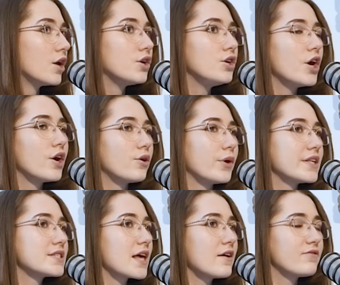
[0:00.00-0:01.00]
No,
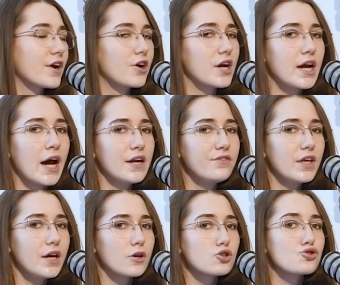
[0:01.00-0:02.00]
it's that very kind of
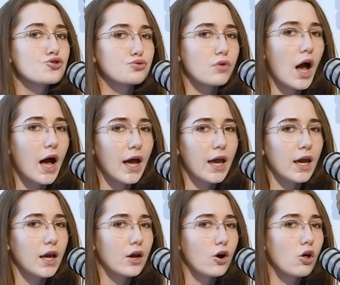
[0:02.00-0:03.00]
like
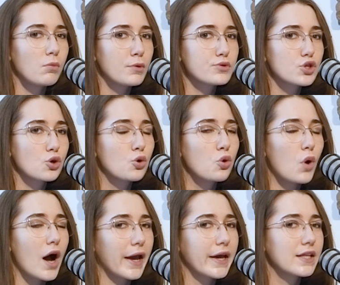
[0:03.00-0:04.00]
dry, almost
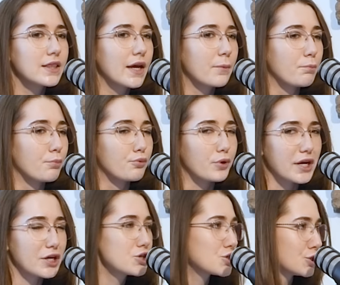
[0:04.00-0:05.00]
quiet, like
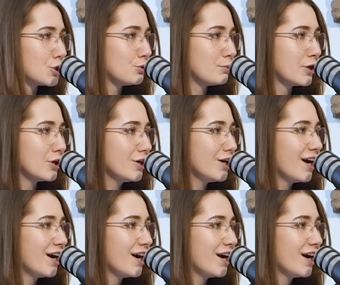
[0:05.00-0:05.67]
British humor,